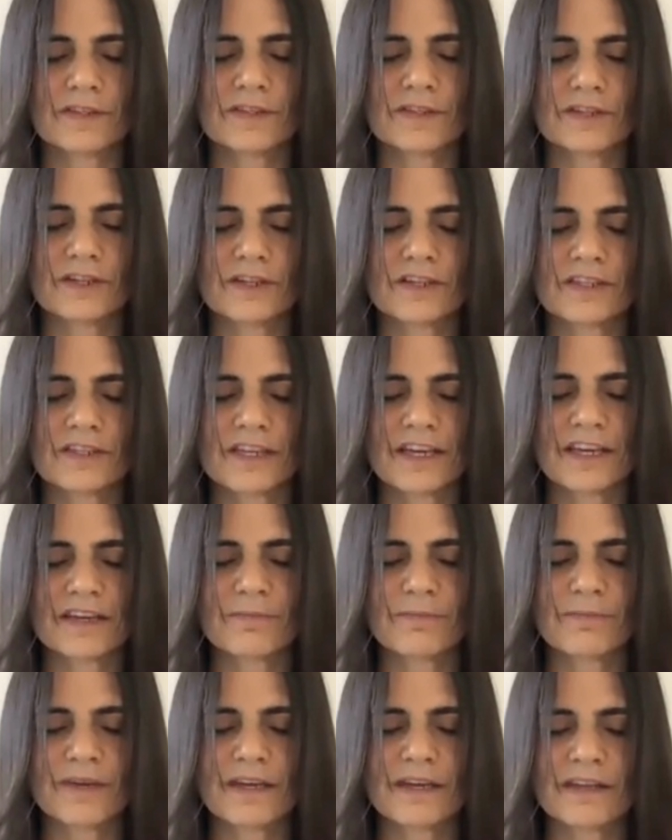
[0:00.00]
Just
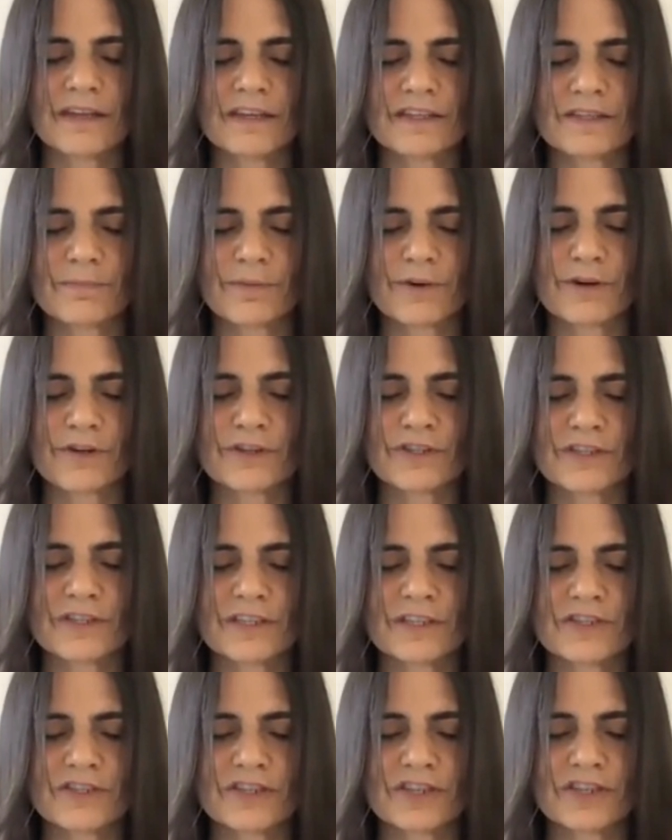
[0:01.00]
like me, this
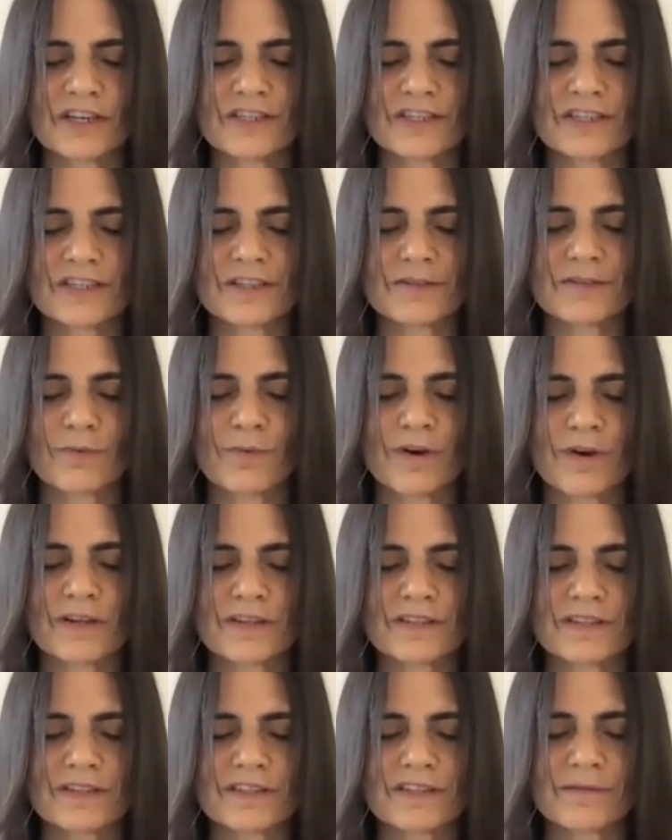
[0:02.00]
person just
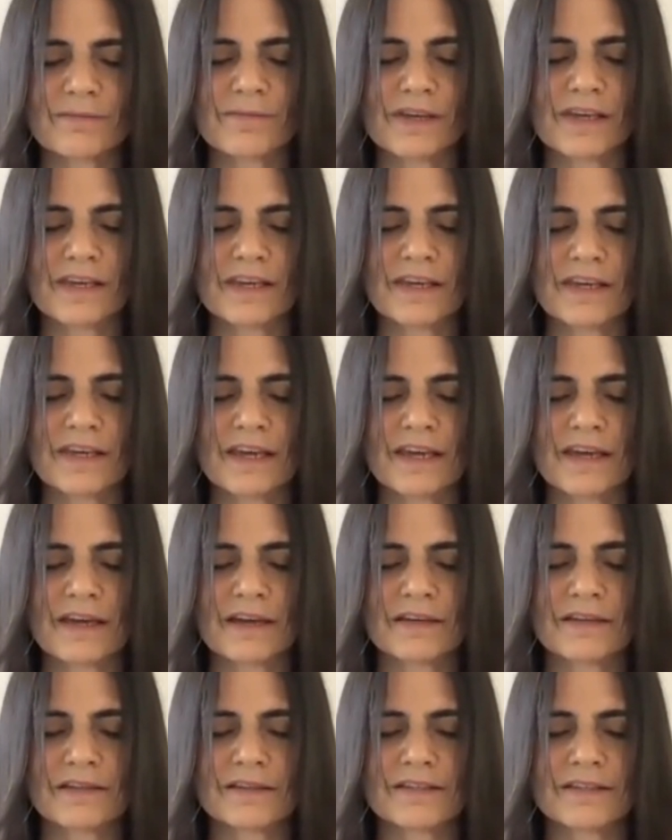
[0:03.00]
wants to be
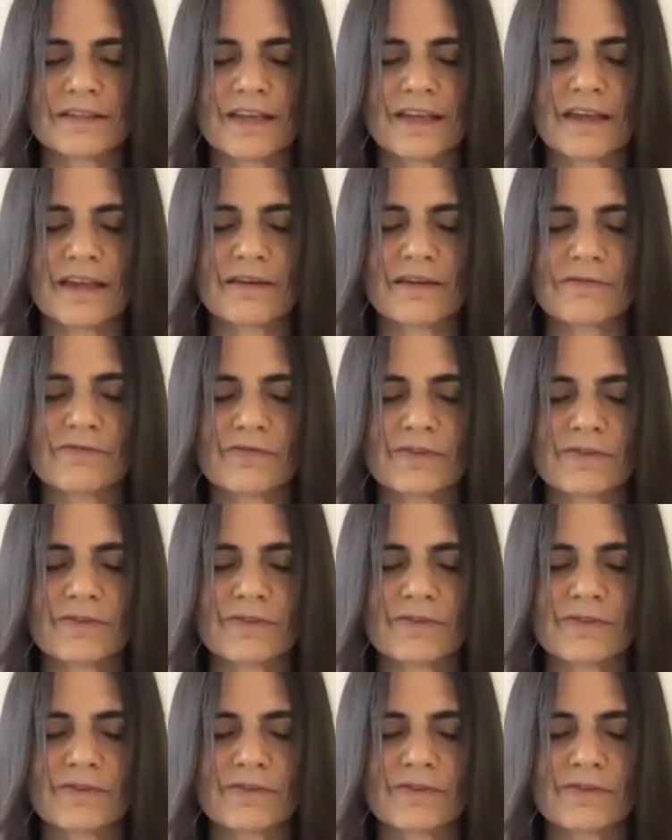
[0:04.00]
safe